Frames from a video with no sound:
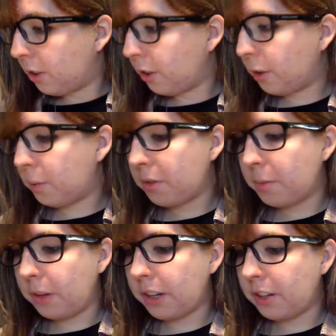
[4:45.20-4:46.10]
these
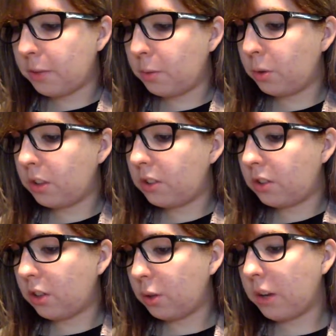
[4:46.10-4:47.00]
muddiest
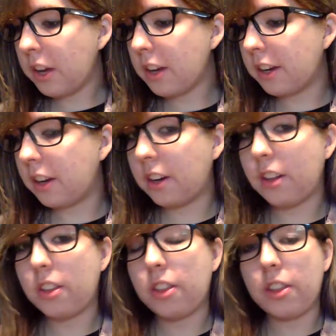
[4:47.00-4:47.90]
points. Okay, I
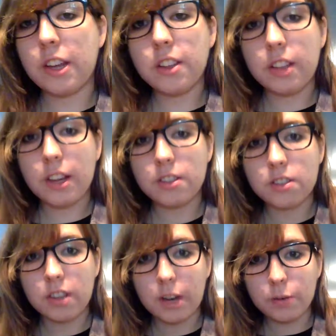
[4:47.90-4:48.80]
think
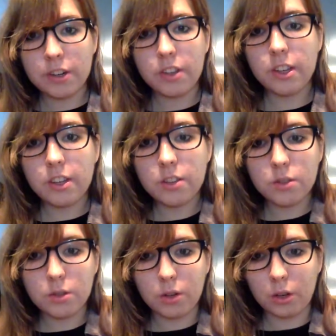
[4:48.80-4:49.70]
that's everything.
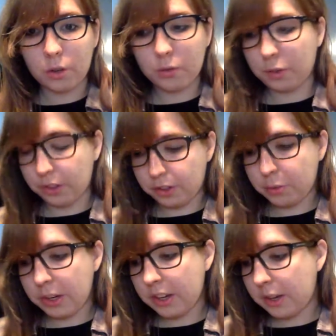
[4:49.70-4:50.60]
So for this
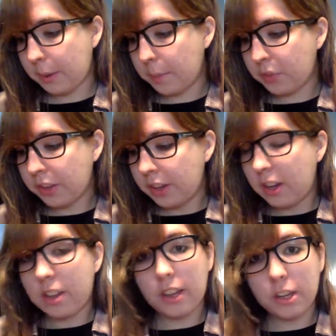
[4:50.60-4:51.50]
week,
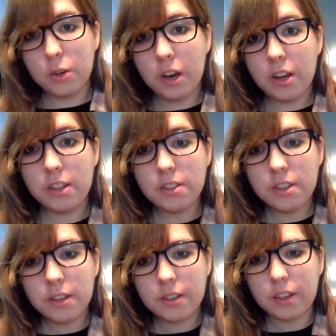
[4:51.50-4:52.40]
thank you guys,
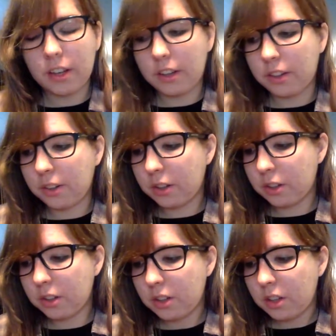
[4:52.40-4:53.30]
and
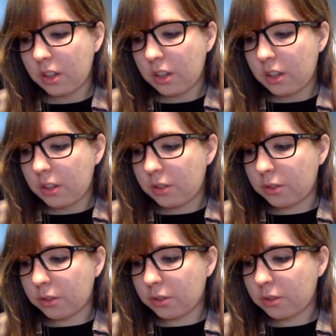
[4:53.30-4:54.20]

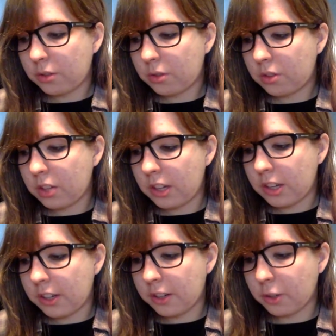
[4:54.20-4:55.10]
let's
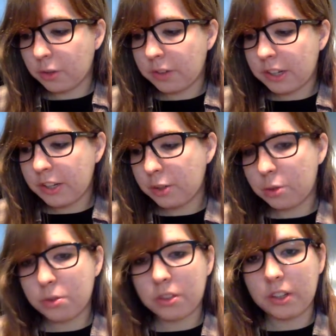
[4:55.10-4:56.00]
see your
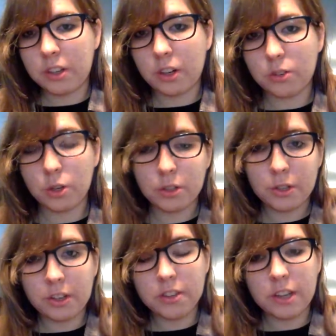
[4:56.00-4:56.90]
videos, and I'll talk to
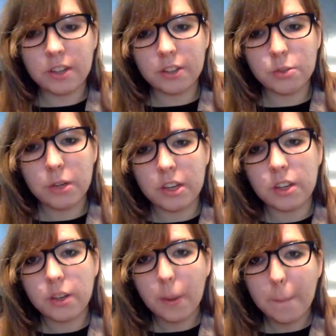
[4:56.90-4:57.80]
you guys again next week.